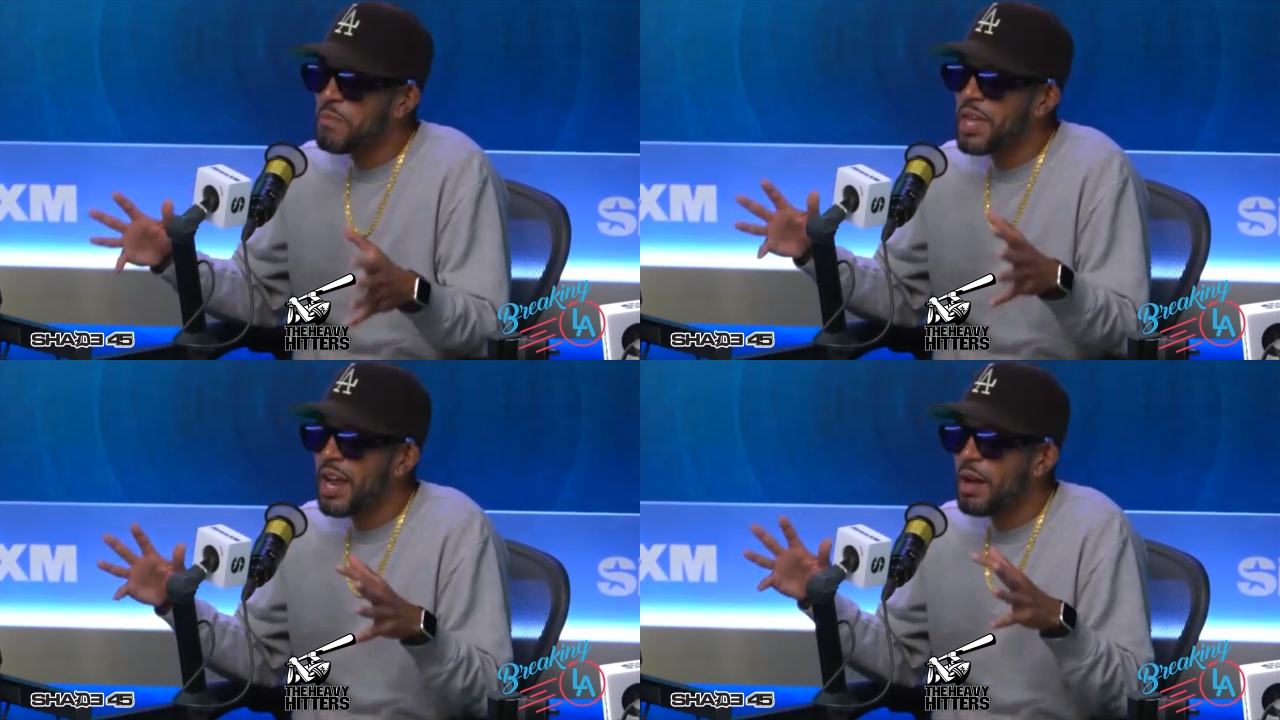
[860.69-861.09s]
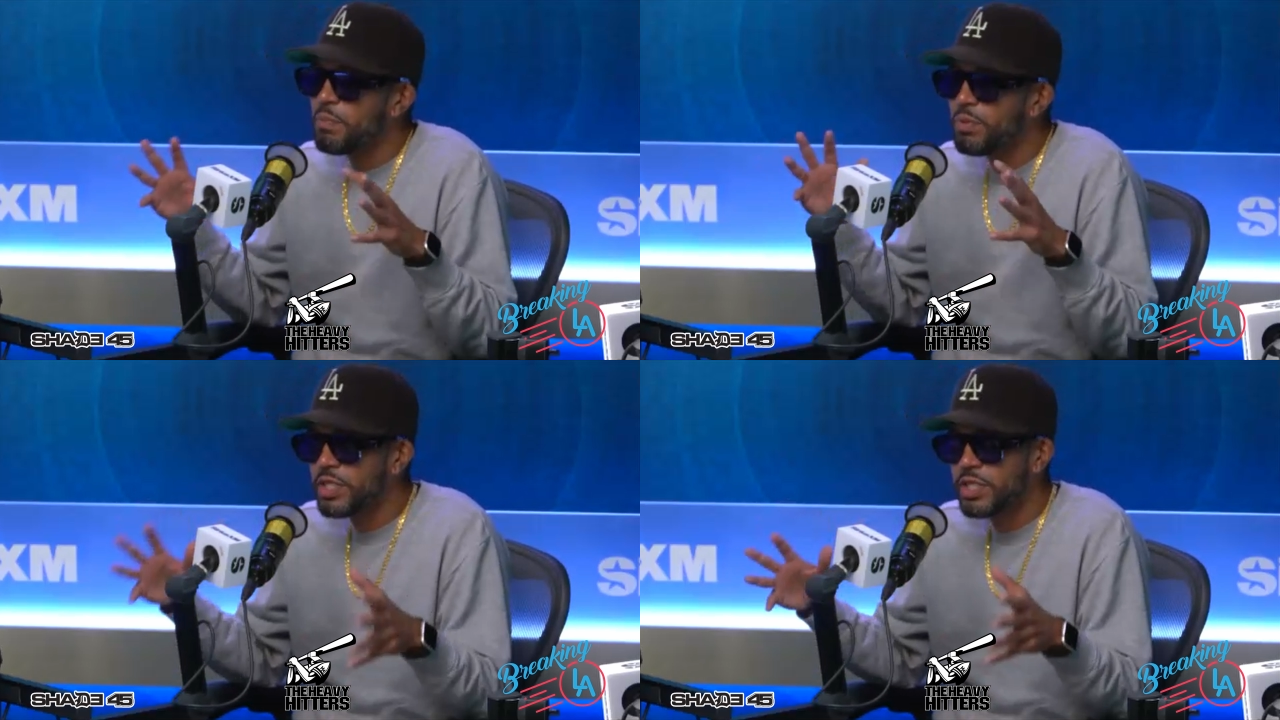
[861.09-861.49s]
man. I
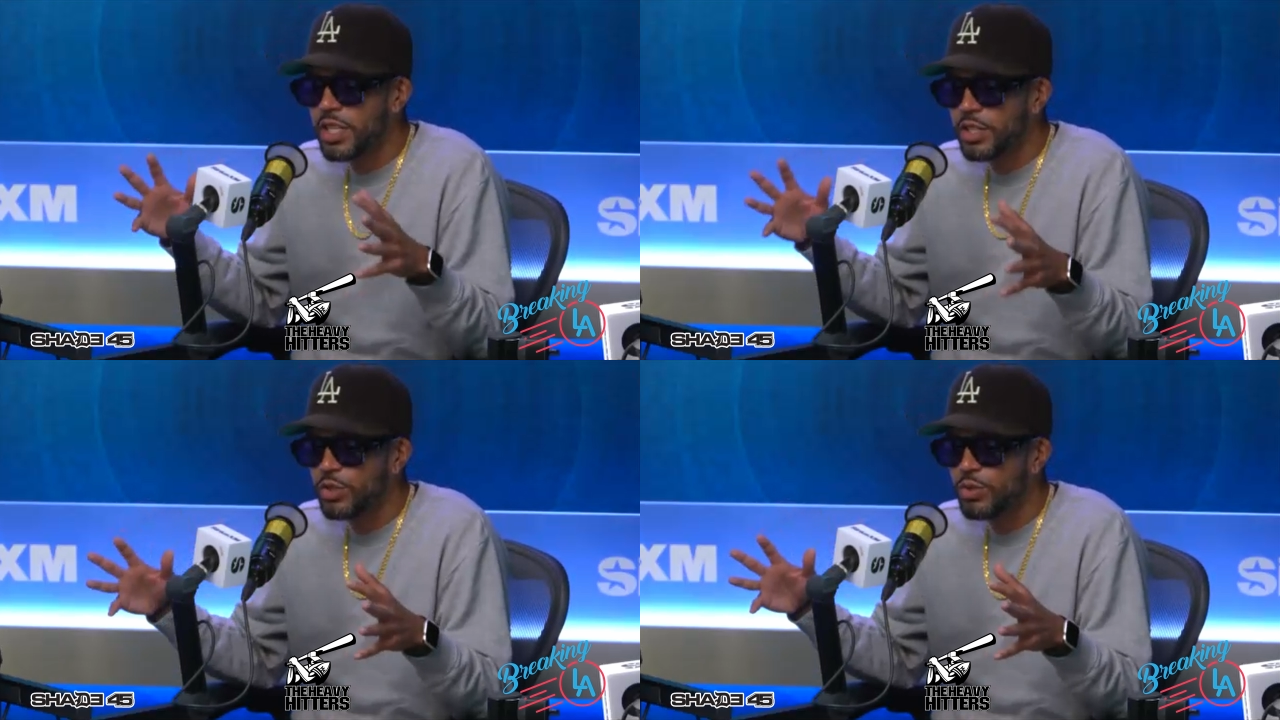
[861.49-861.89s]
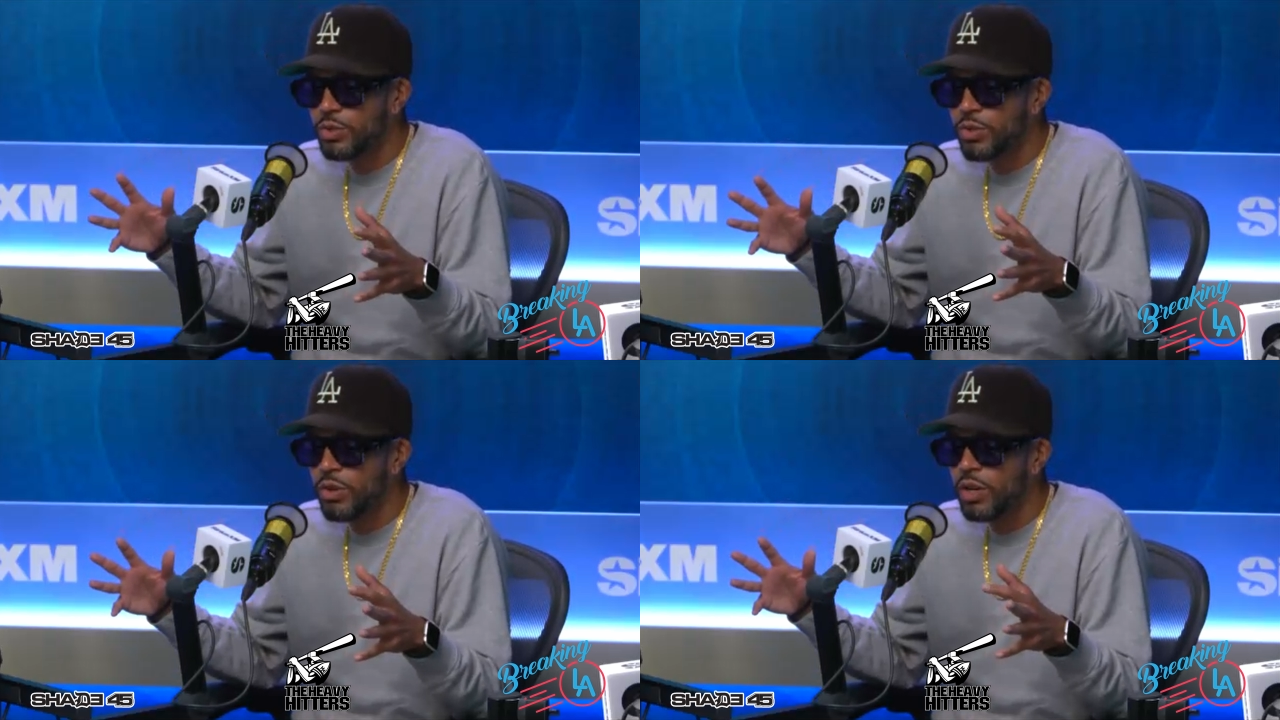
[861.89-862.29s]
appreciate you,
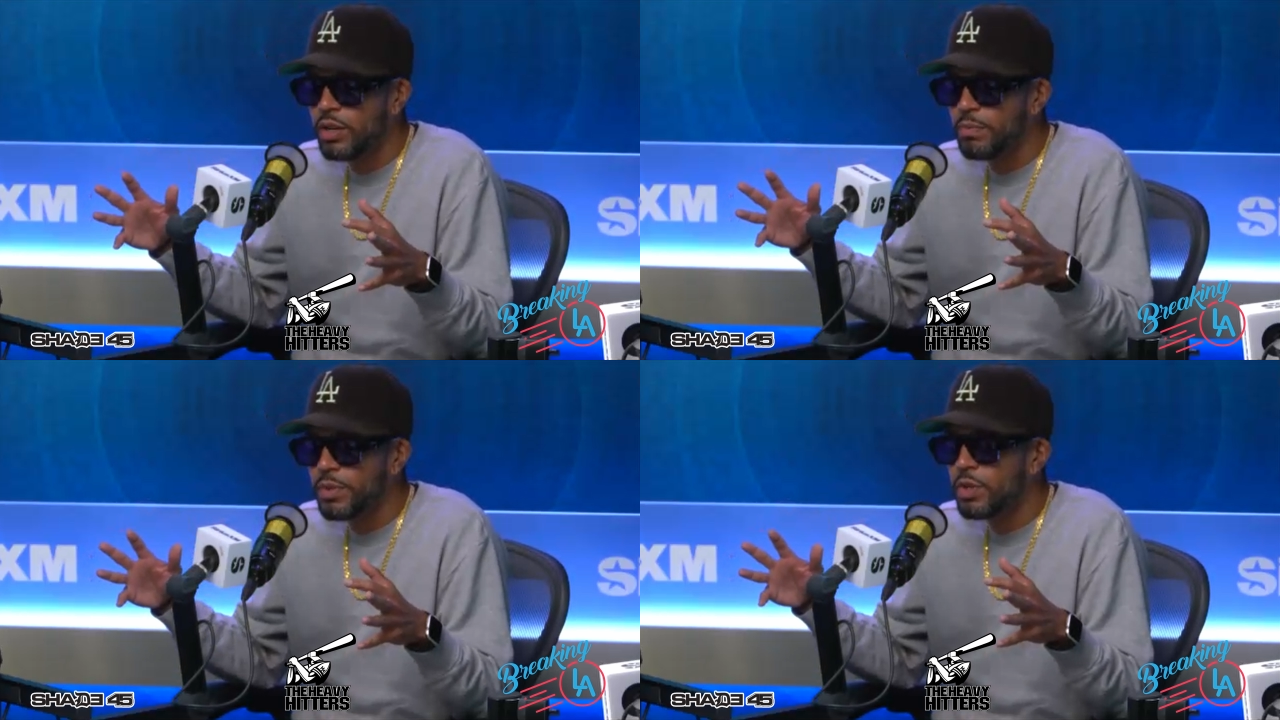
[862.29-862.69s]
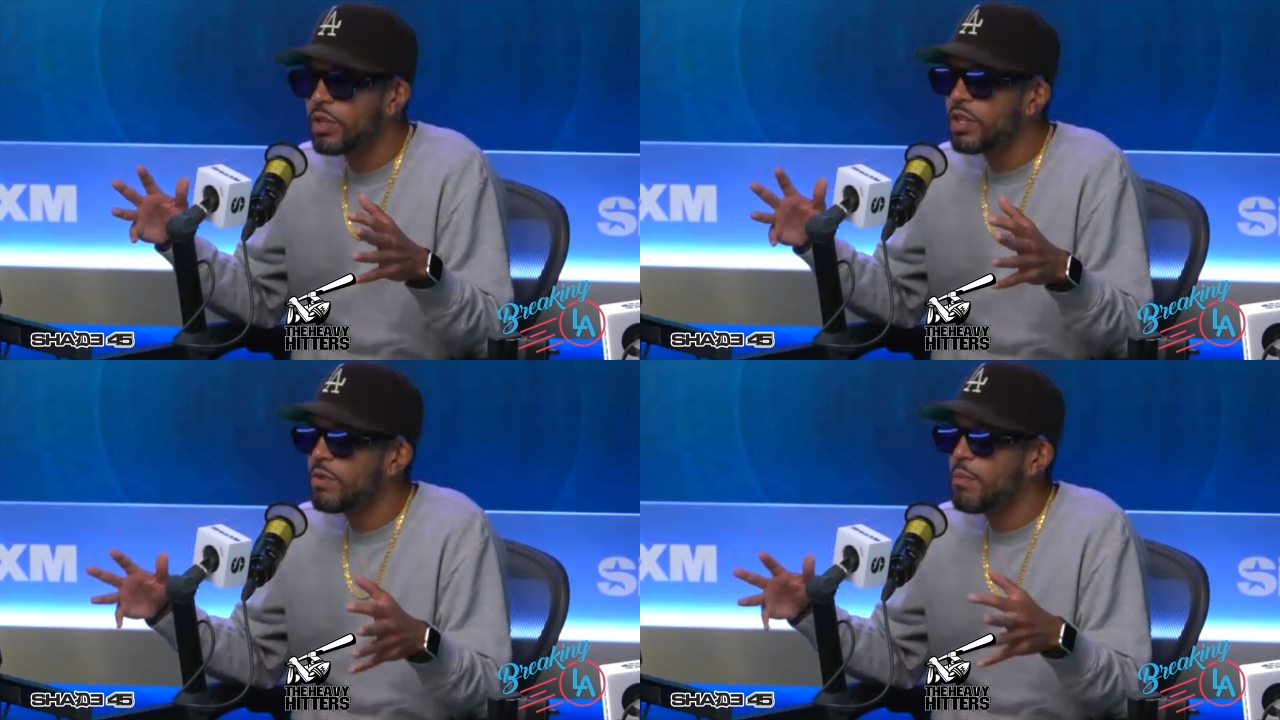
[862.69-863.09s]

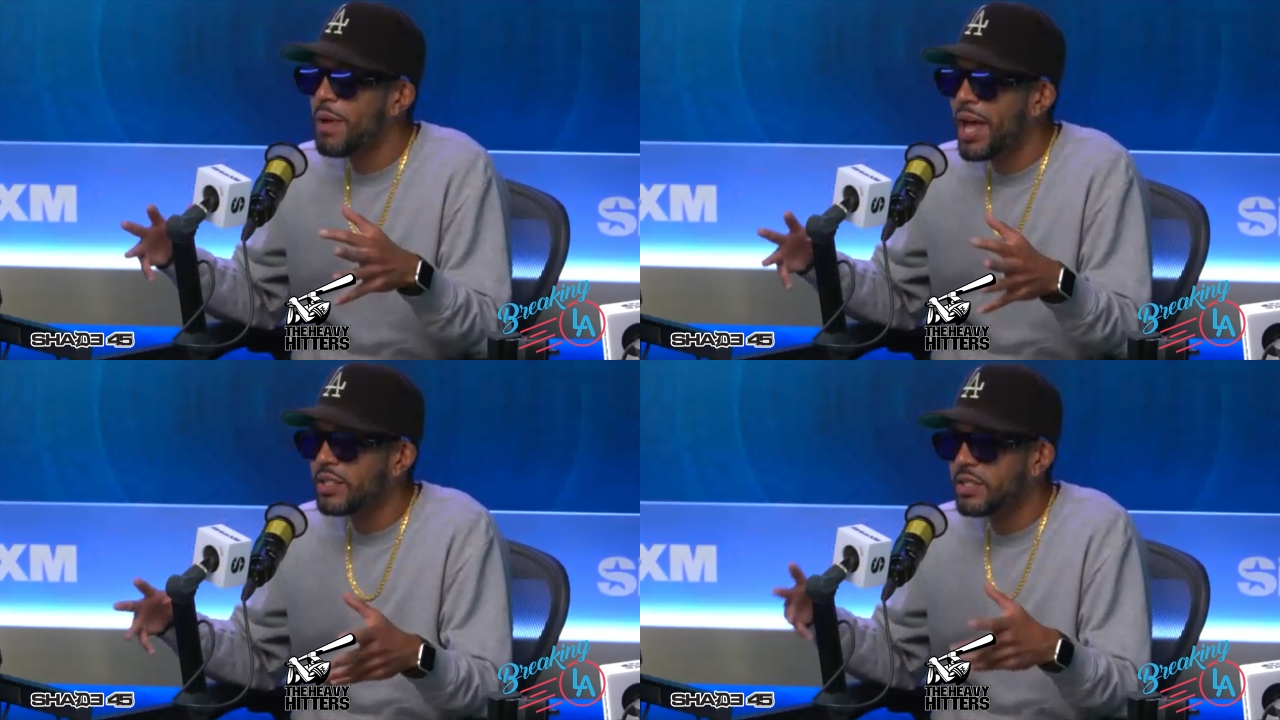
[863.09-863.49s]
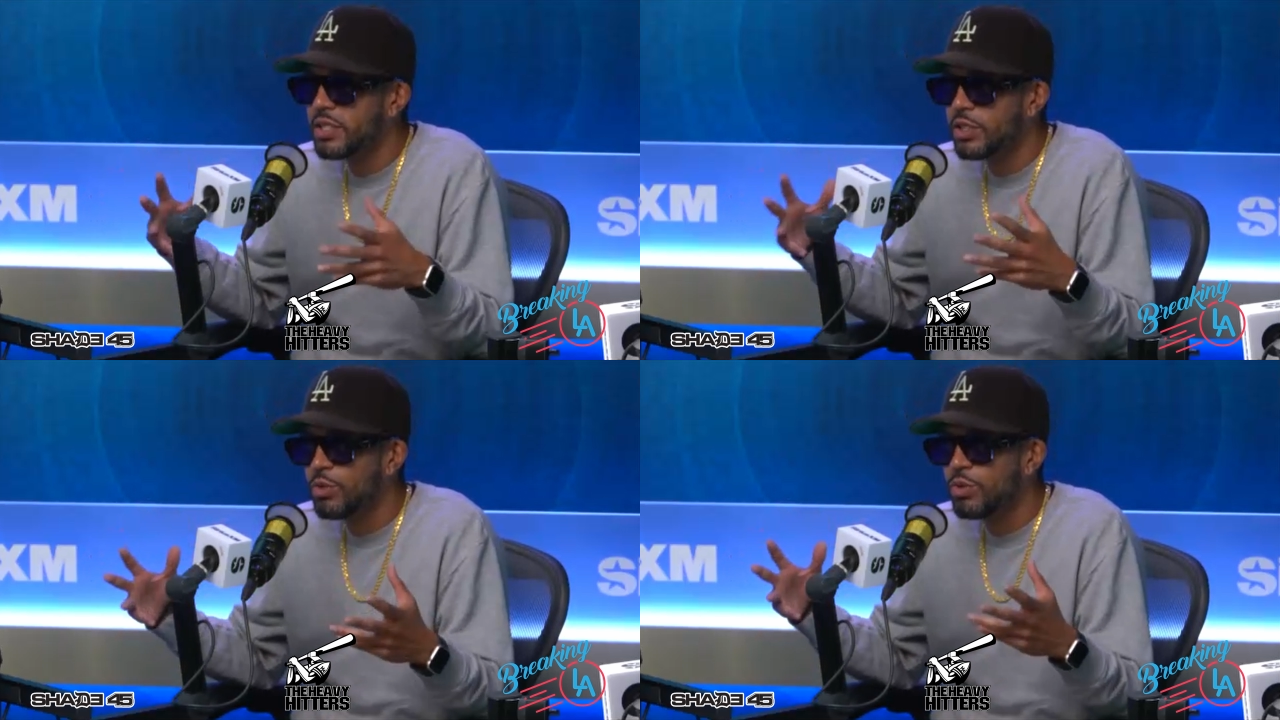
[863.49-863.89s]
giving back to
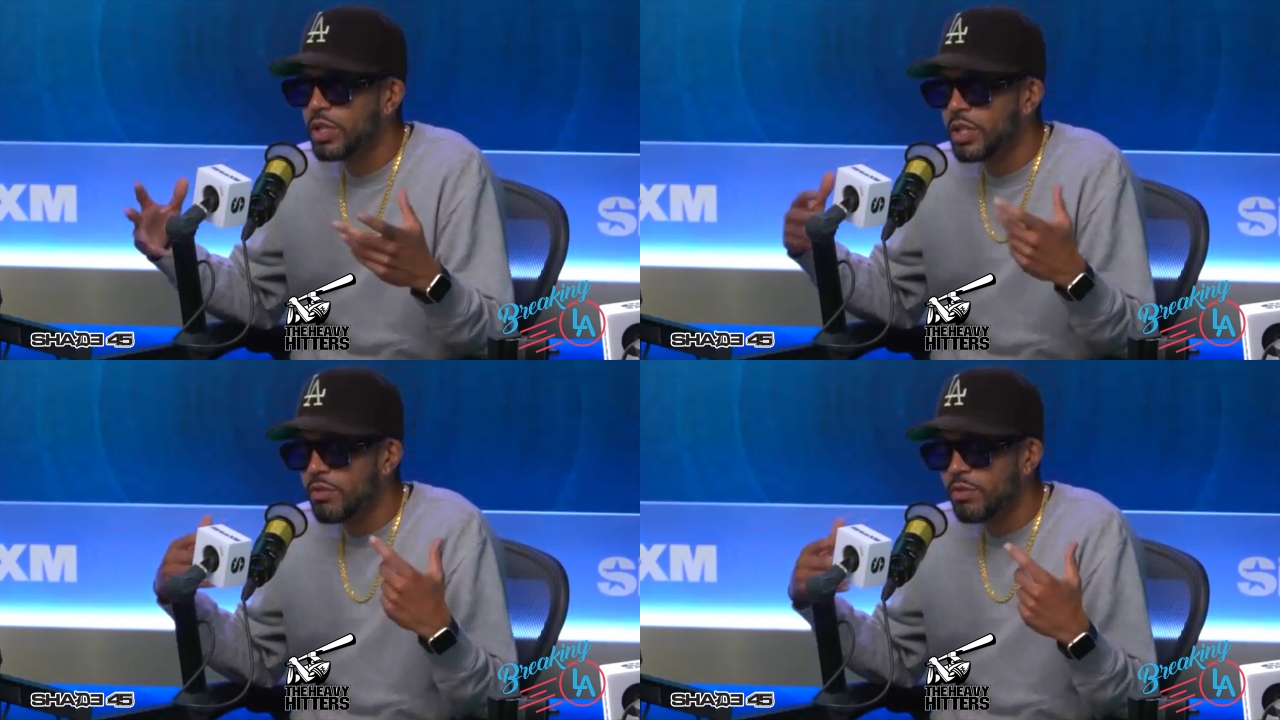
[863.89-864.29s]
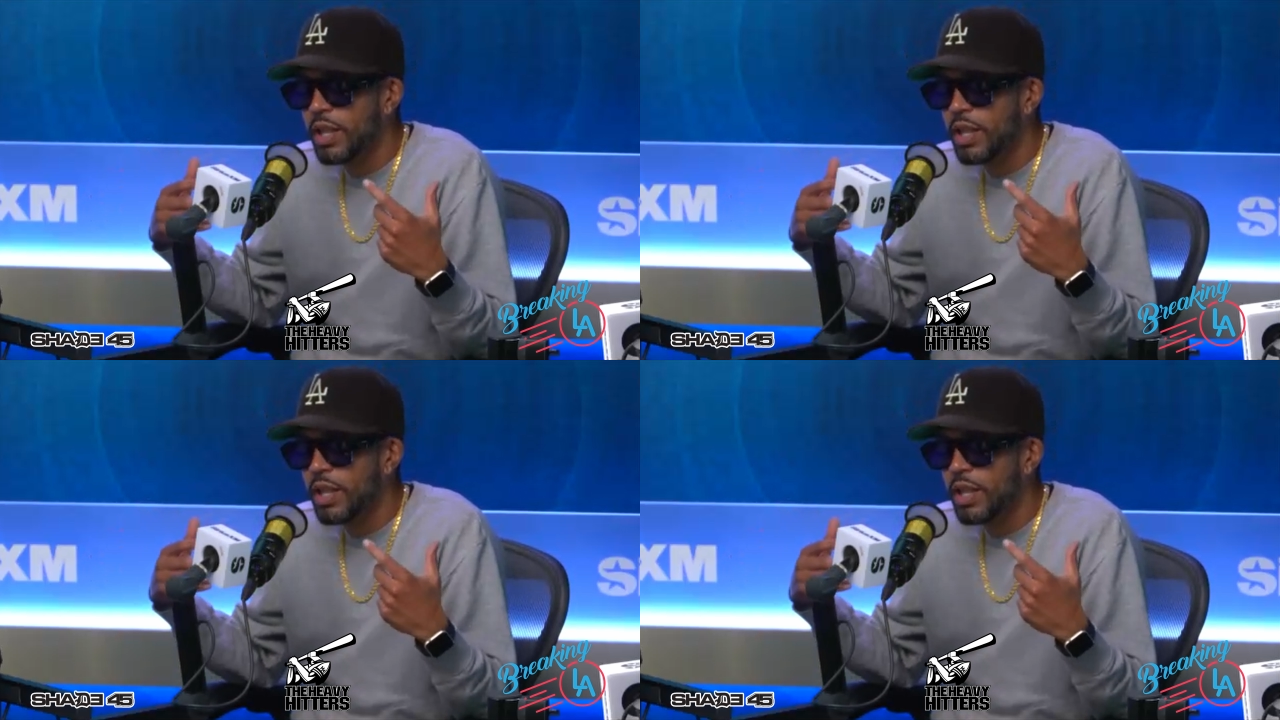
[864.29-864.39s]
the youth and